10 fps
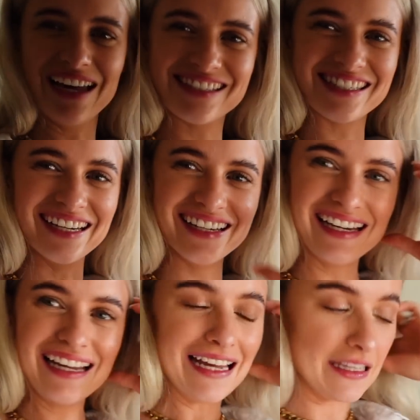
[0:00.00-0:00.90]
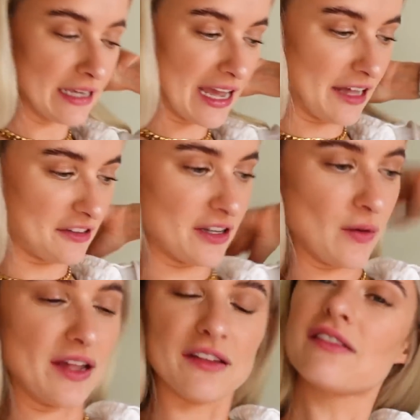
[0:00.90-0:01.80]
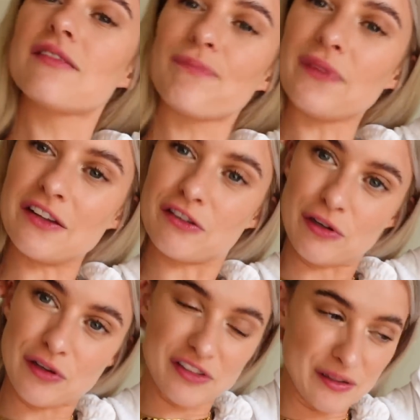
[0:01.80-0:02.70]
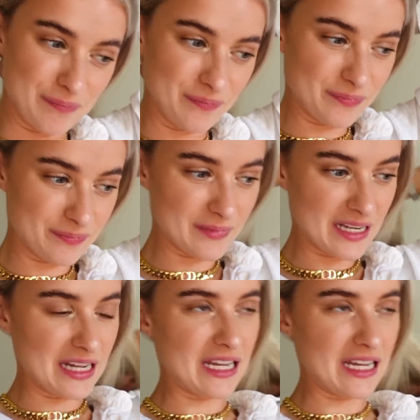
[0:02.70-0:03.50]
Master. Yeah, so it's it's gruesome. It'll be worth it though.